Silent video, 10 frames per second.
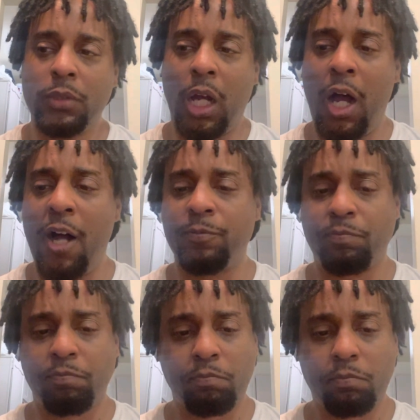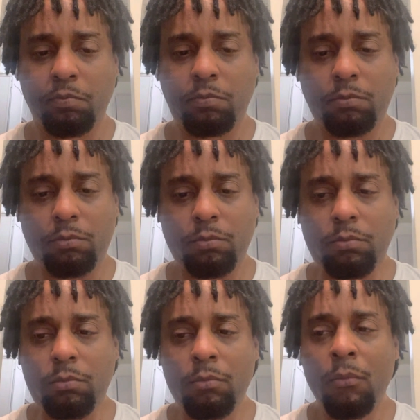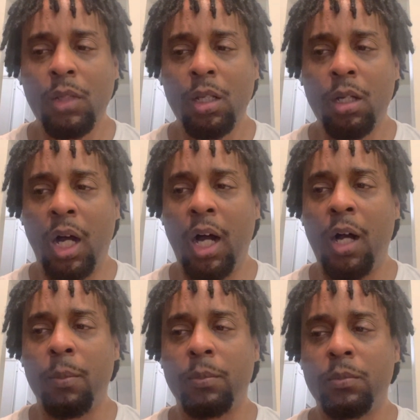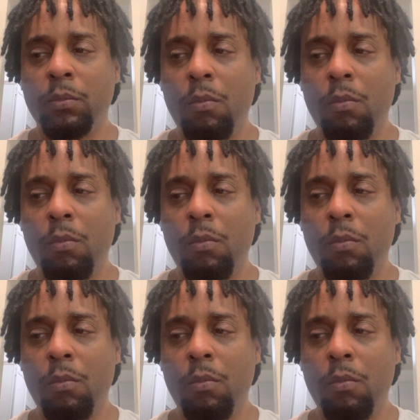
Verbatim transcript: Um, um,